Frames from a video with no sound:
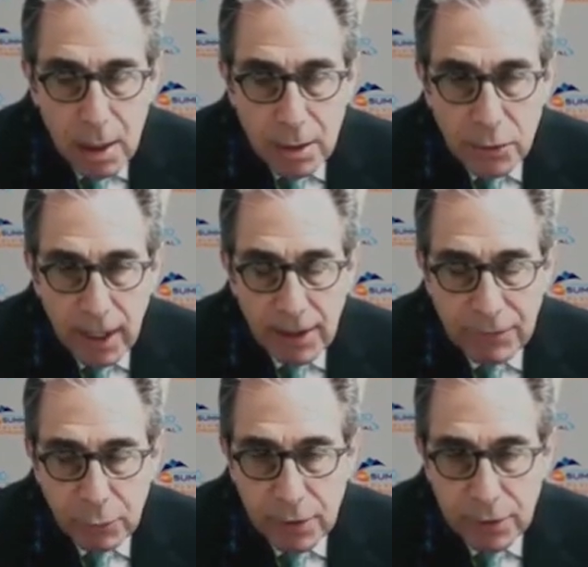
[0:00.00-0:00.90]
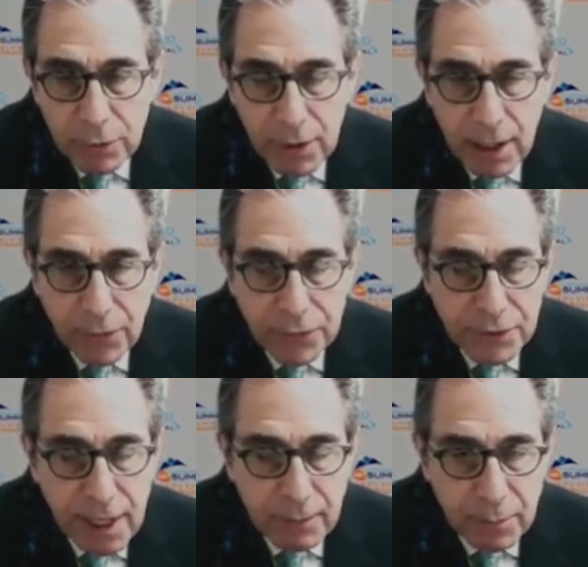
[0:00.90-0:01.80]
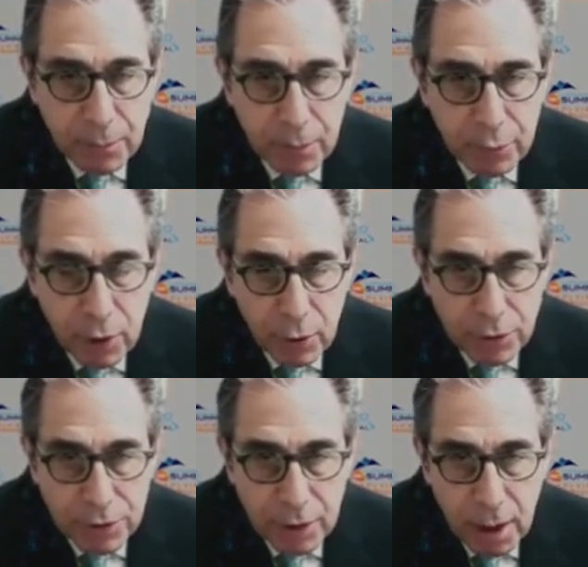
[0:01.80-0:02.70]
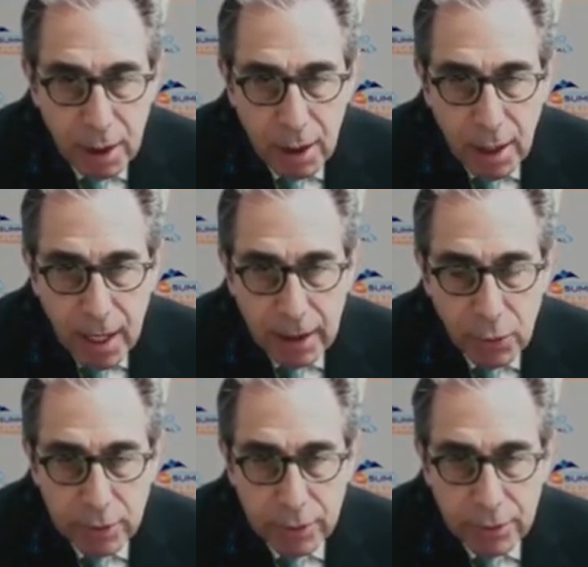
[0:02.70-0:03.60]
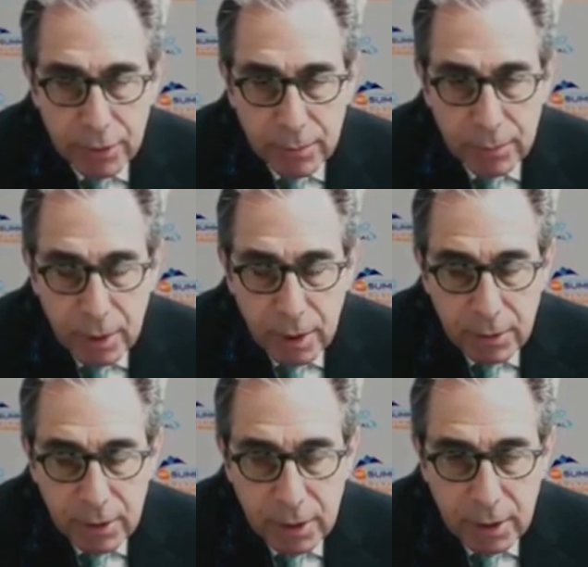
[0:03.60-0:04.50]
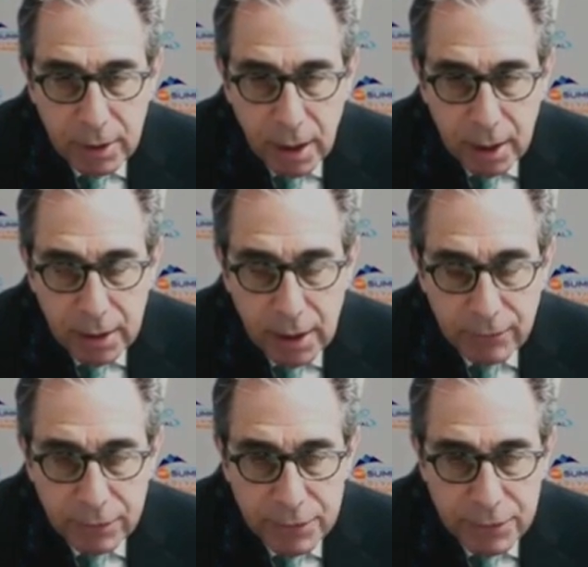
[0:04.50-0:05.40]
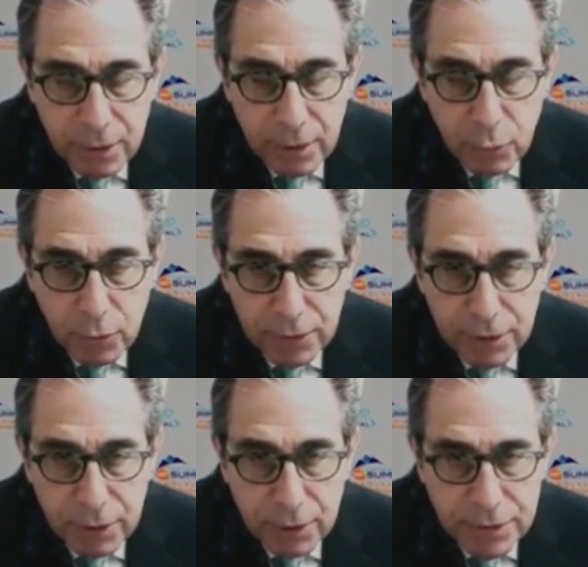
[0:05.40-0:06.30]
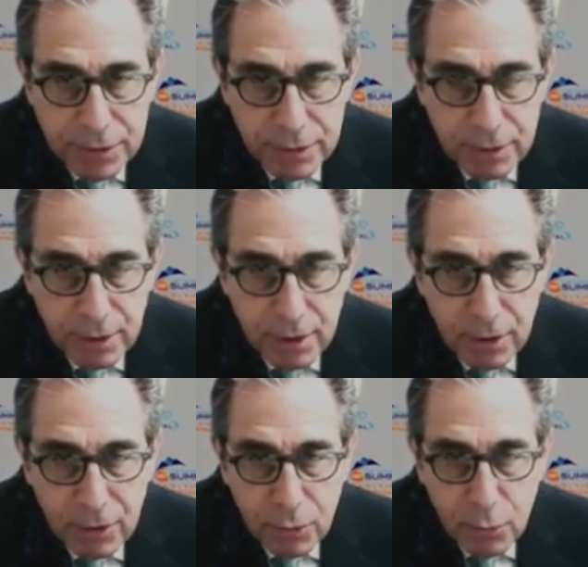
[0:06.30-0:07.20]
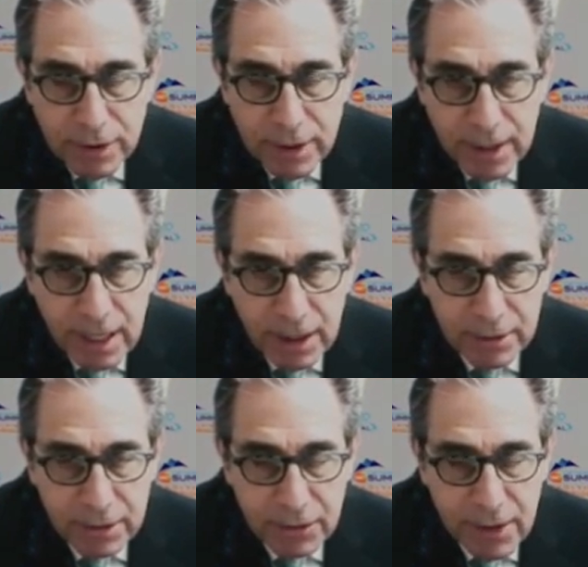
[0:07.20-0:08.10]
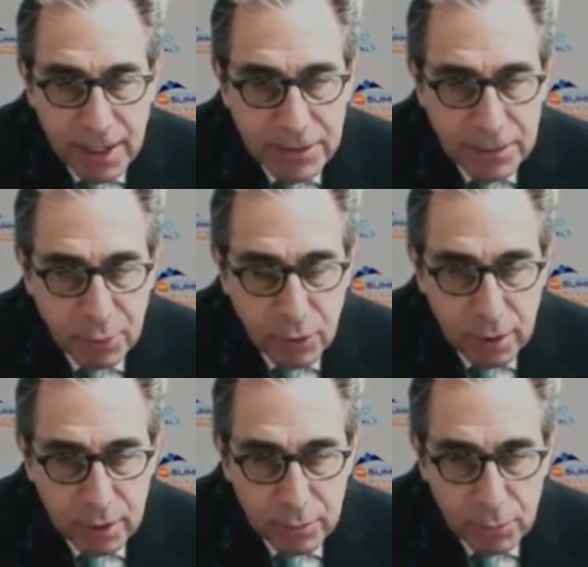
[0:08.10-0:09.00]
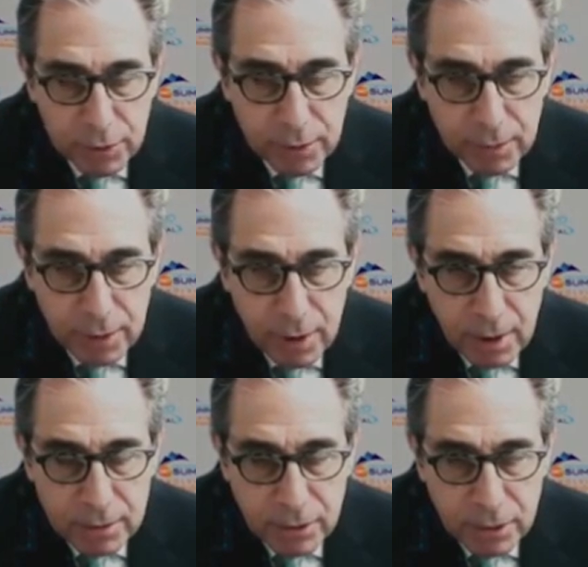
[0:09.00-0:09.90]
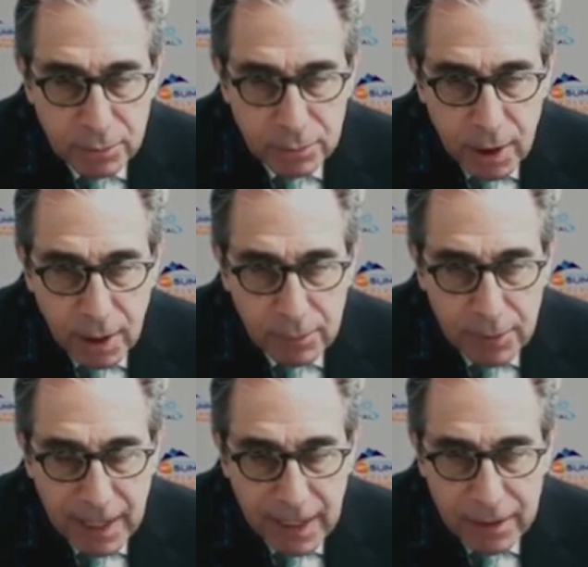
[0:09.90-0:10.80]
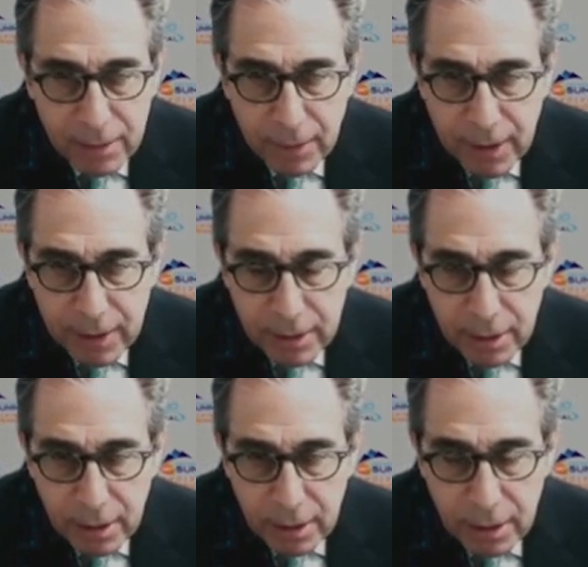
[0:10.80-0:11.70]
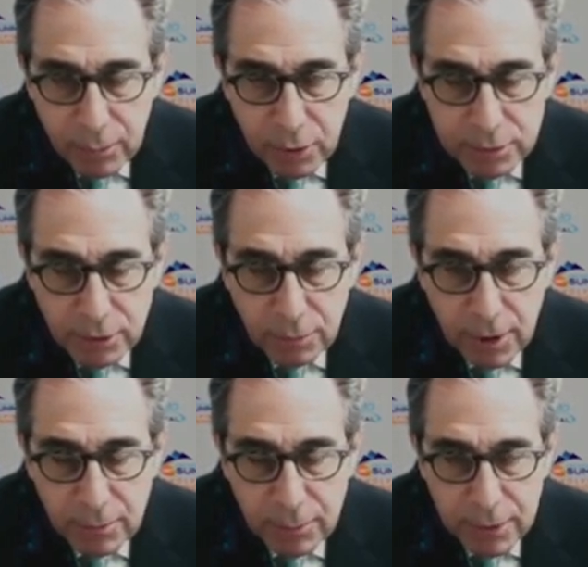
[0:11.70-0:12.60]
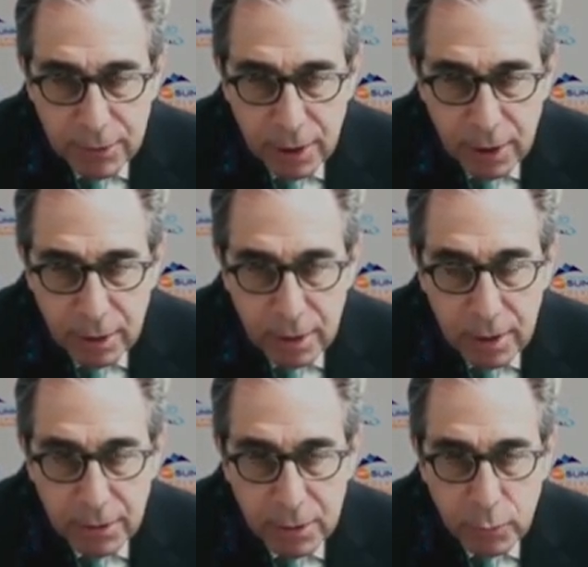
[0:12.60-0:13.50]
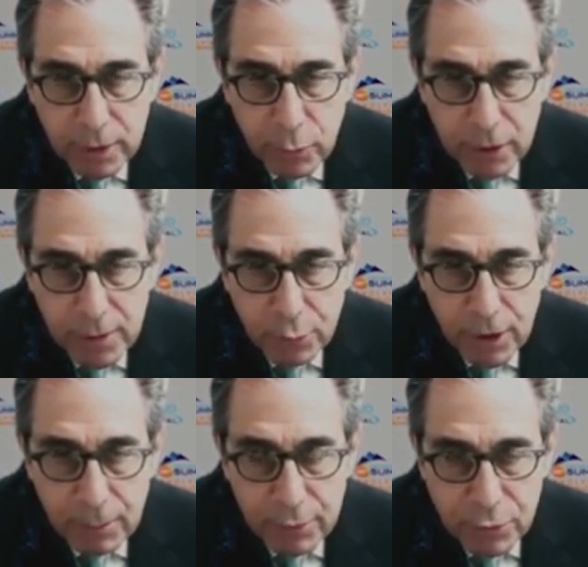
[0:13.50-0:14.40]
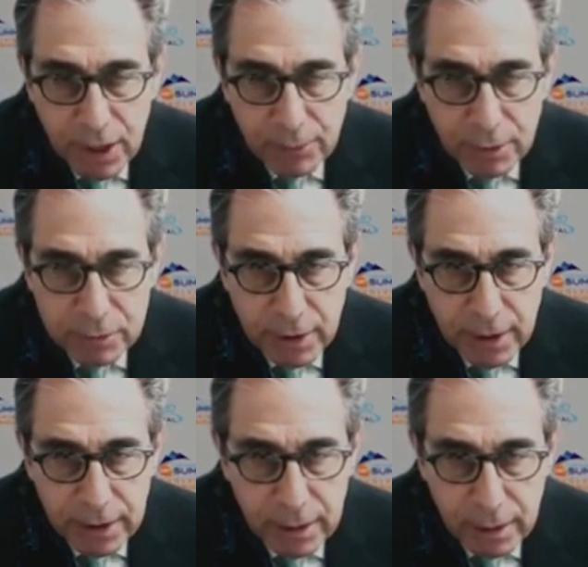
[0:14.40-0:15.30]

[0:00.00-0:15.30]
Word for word: So after we do the arthroscopic approach, I go under the, the uh, covers with the nurse. We take out the thigh support, put the little uh, pad in the bed, put a little bump in there, and then we reprep and drape the leg,